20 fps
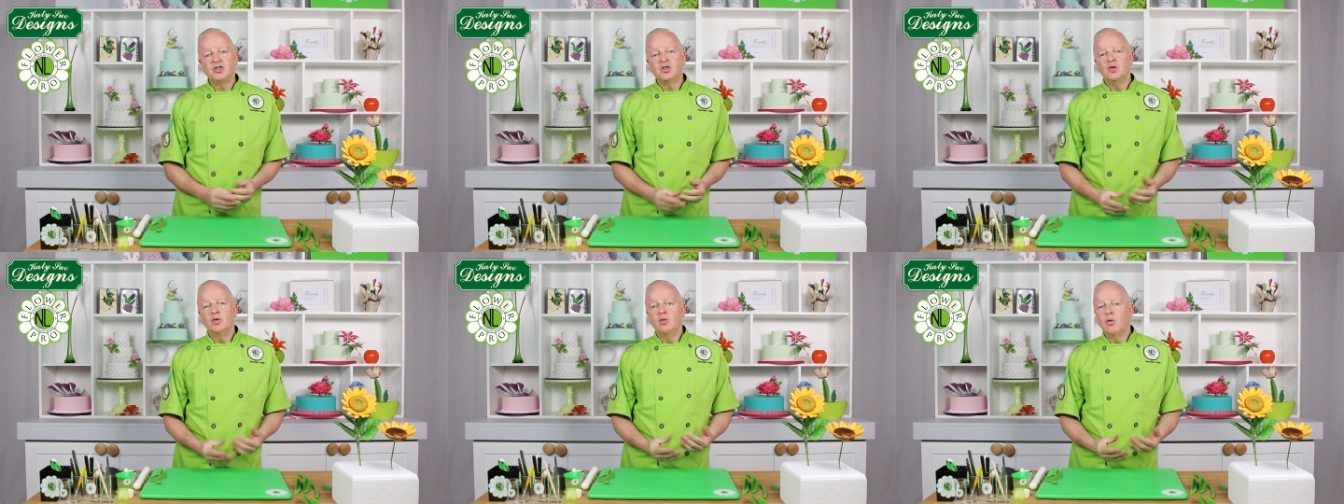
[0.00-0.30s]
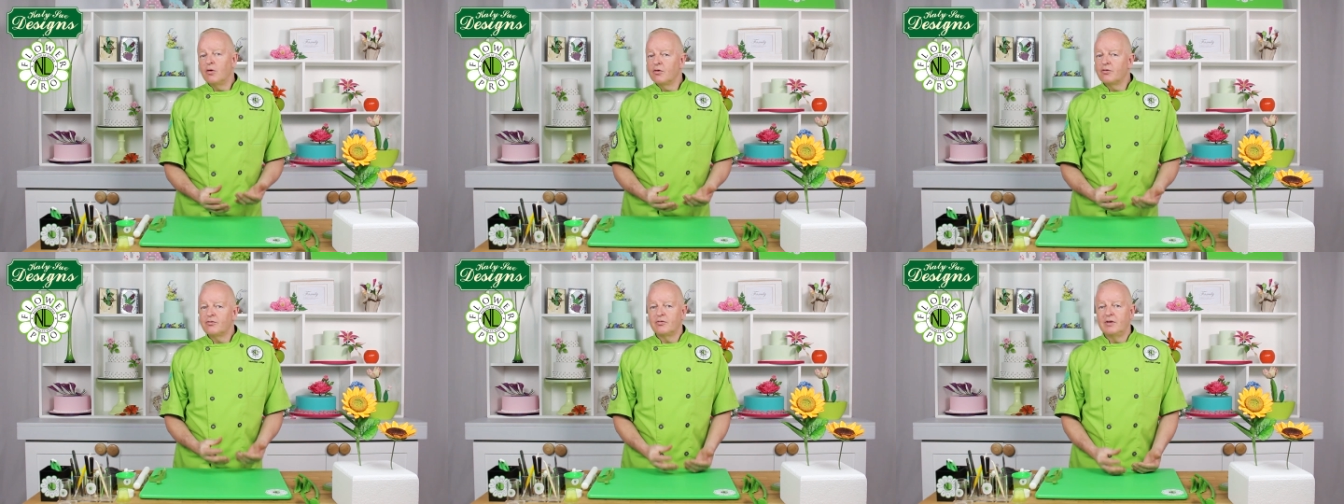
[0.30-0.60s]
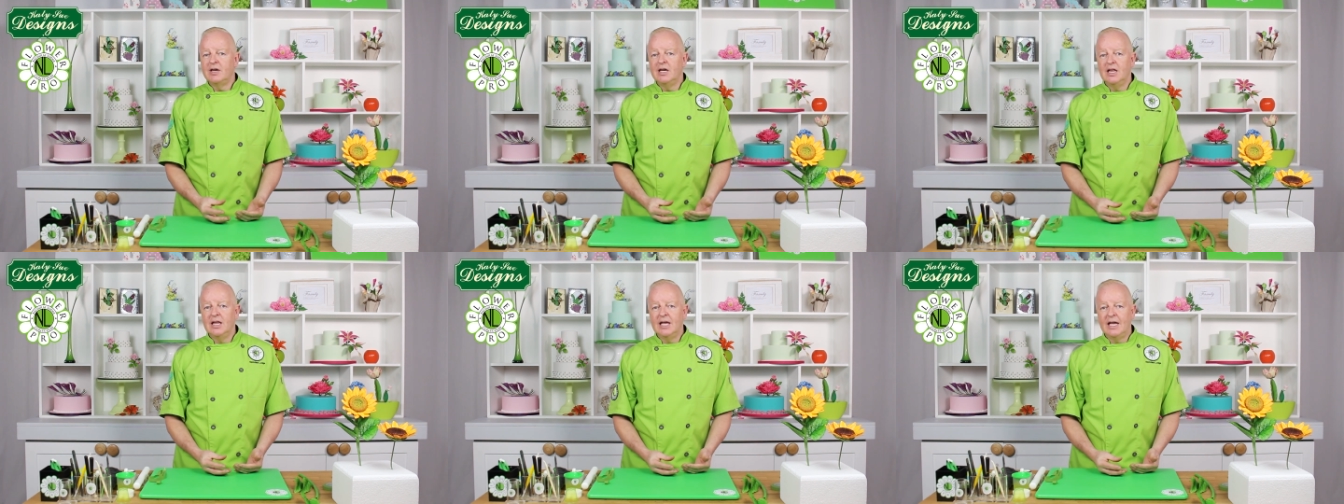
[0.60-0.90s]
2 or
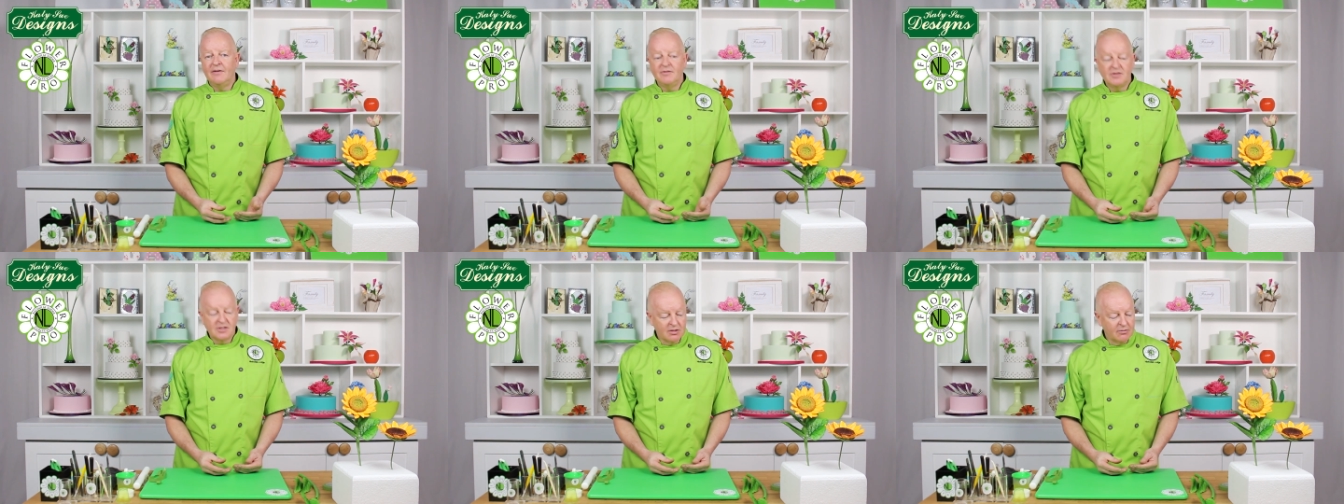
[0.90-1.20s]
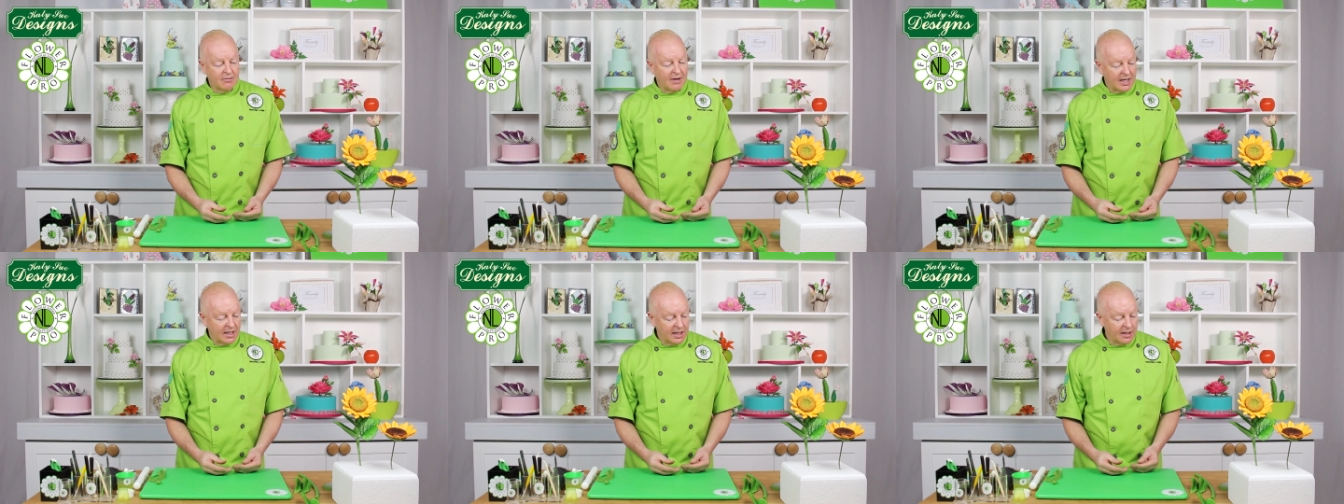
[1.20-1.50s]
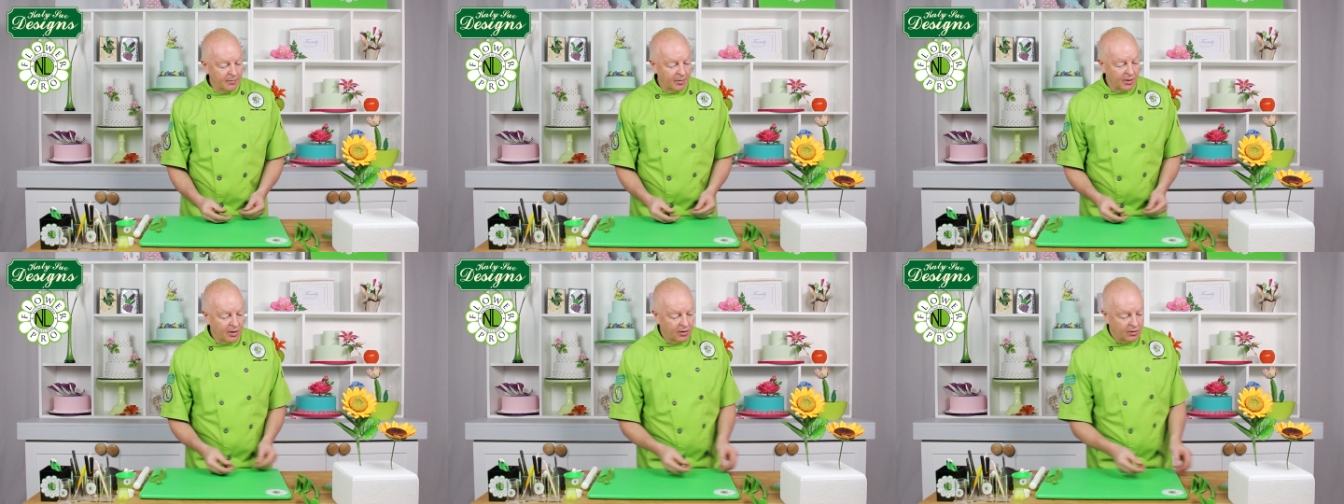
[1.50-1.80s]
3 leaves
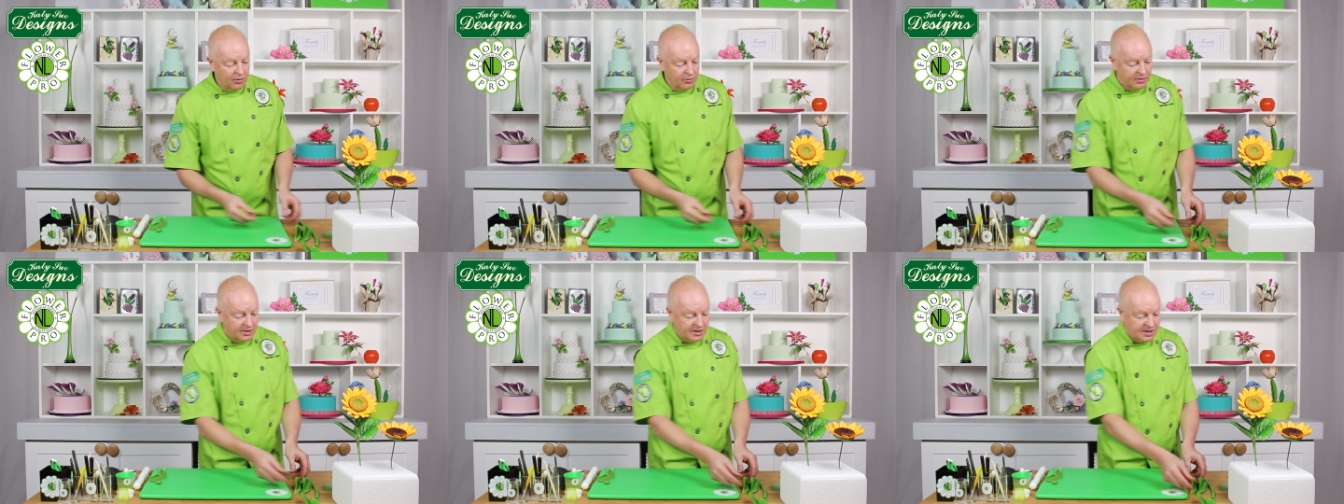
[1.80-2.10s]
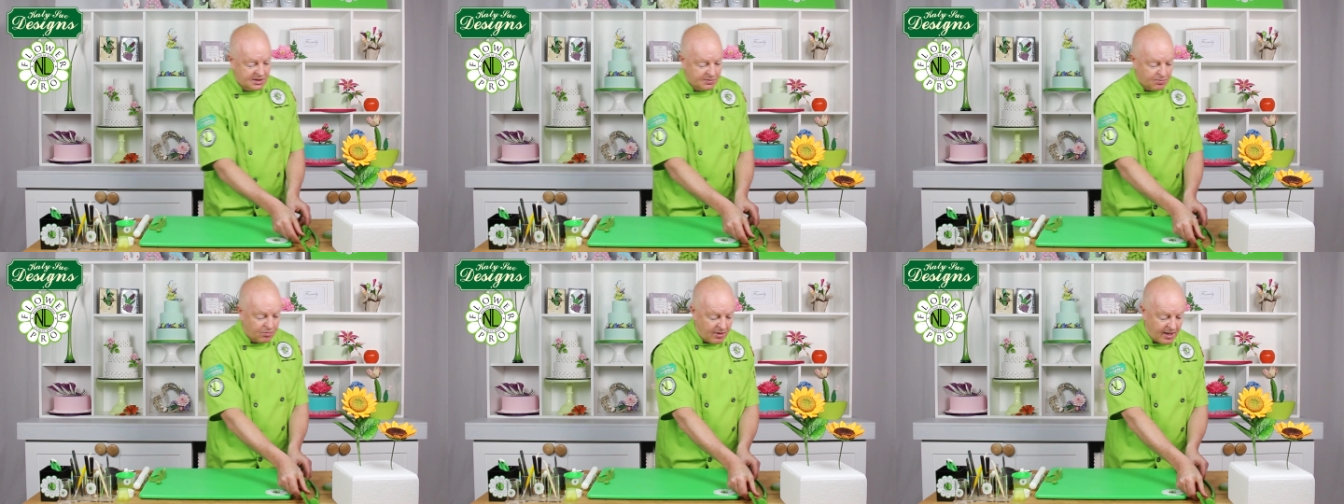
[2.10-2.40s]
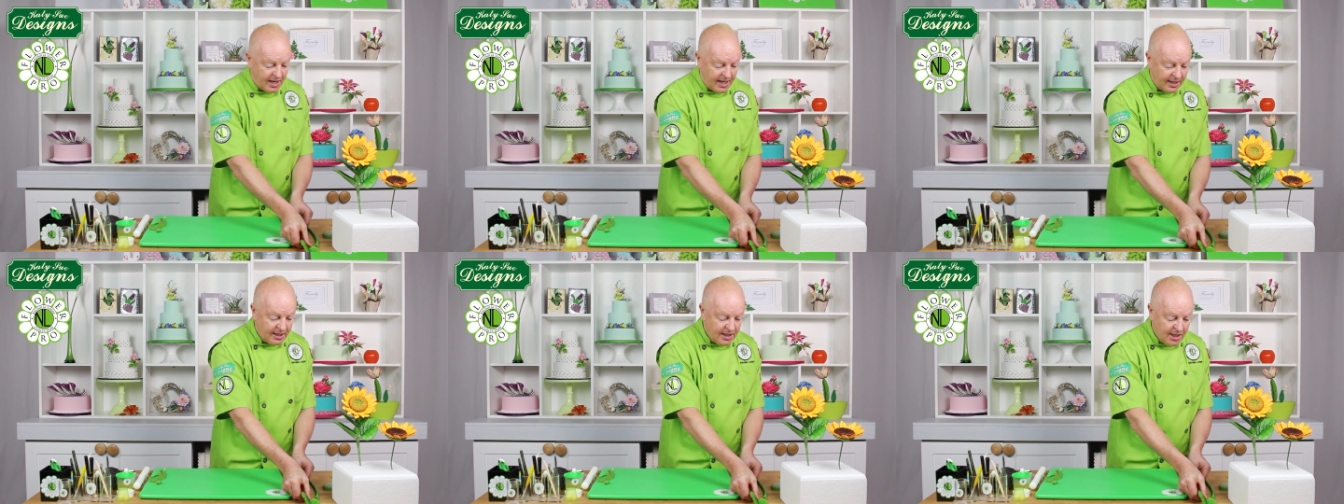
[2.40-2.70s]
directly below the
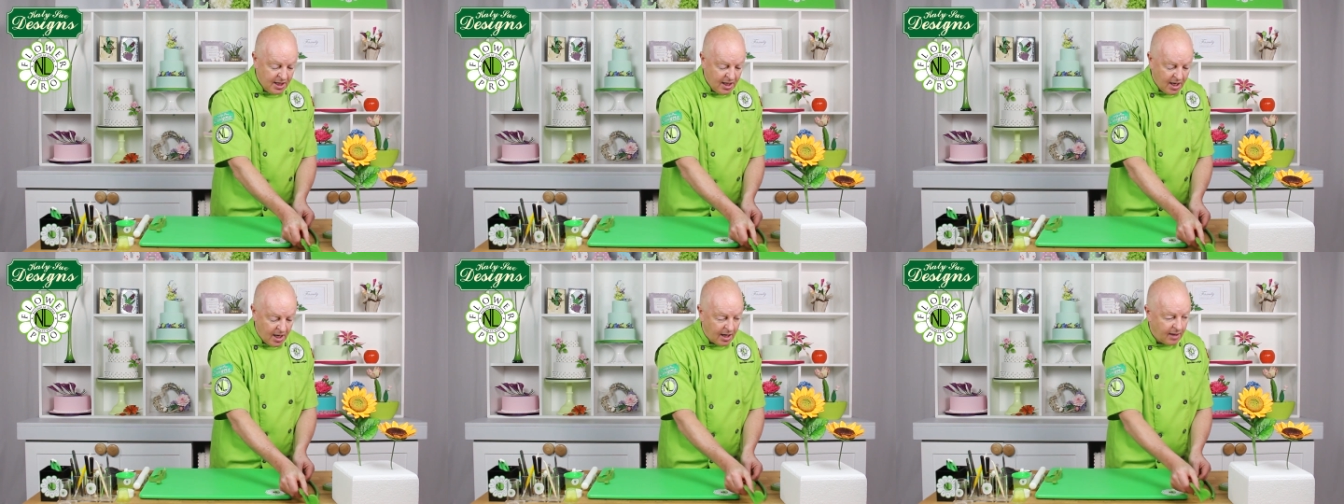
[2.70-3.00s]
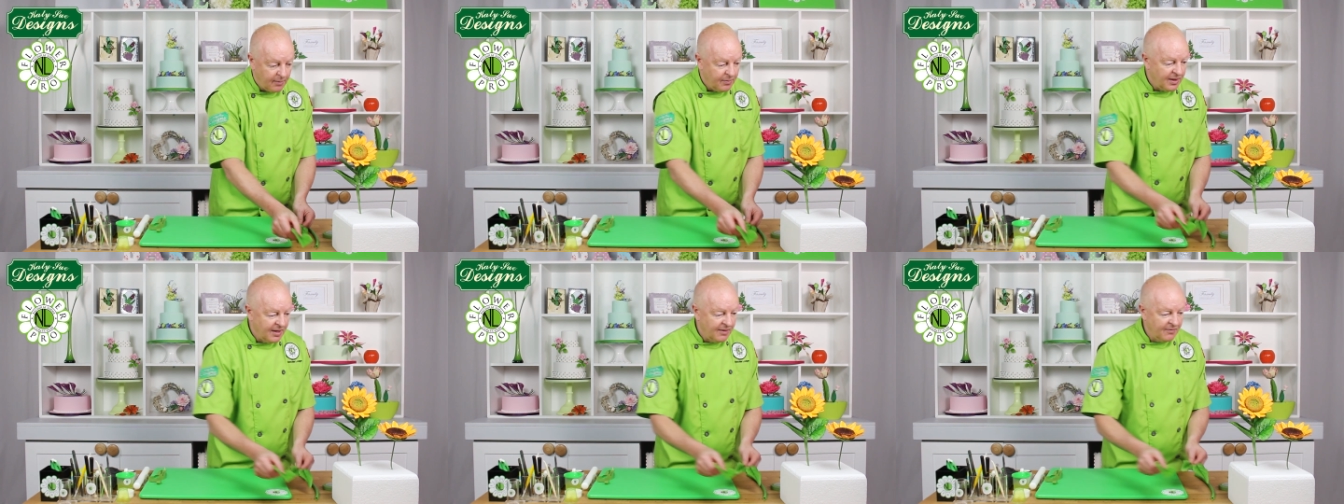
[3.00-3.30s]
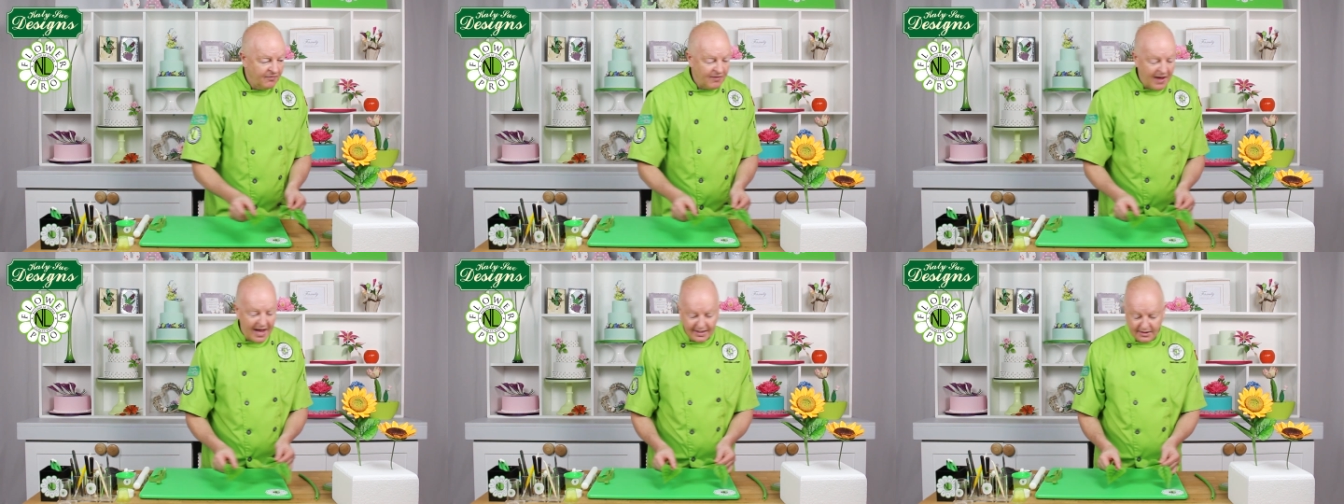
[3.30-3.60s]
spray,
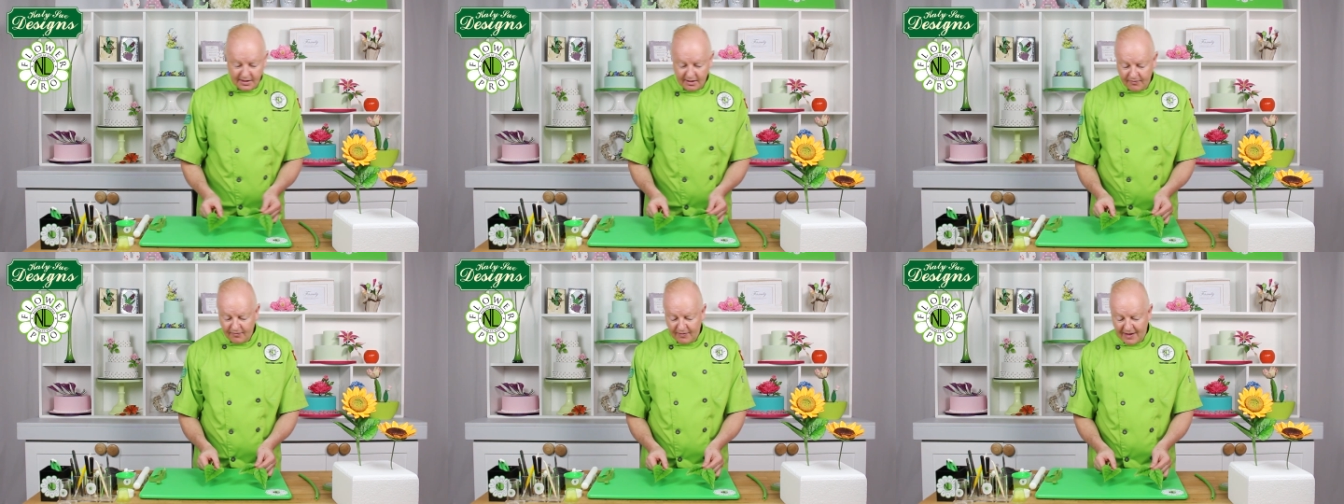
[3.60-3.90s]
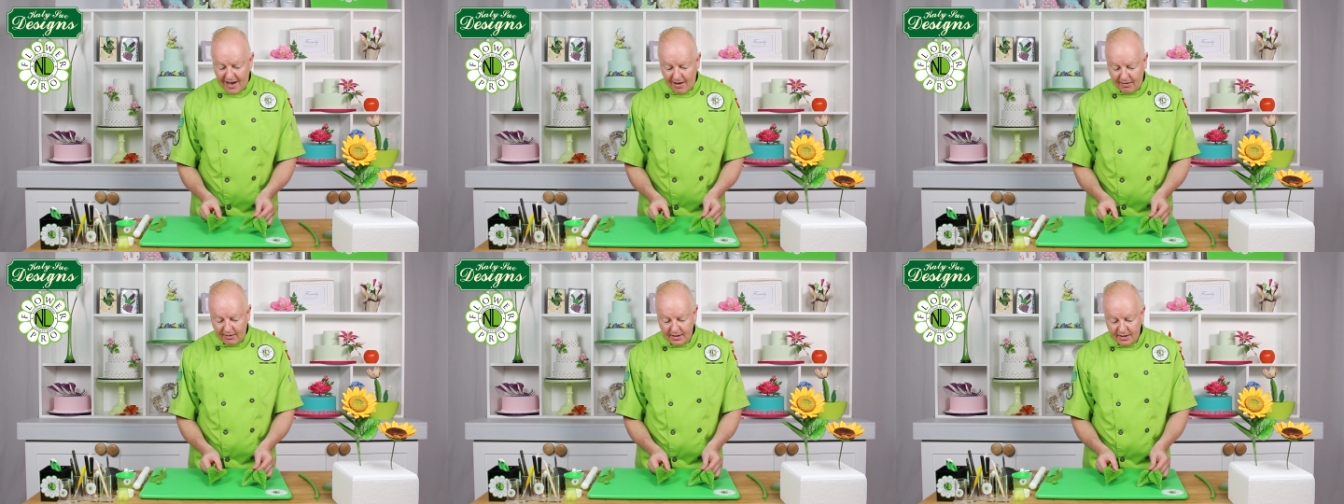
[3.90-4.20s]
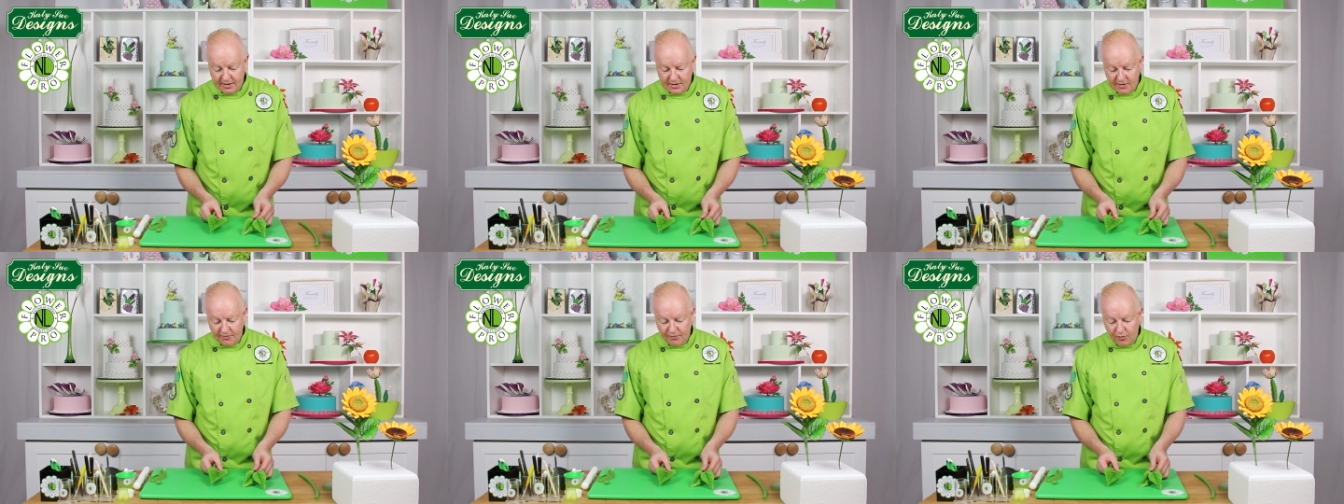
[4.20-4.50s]
the head of the flower,
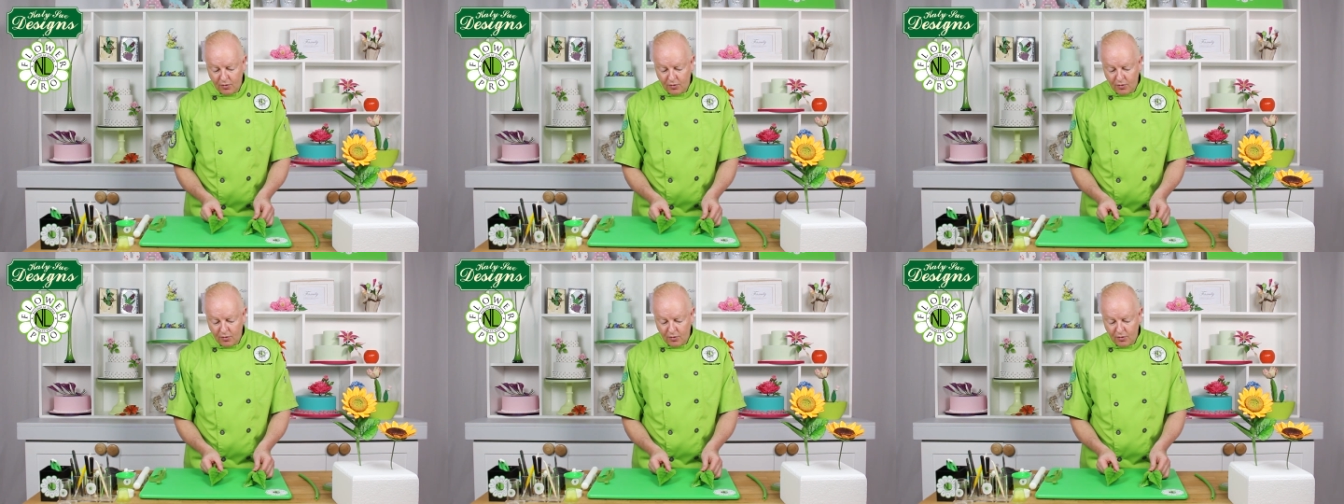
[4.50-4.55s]
to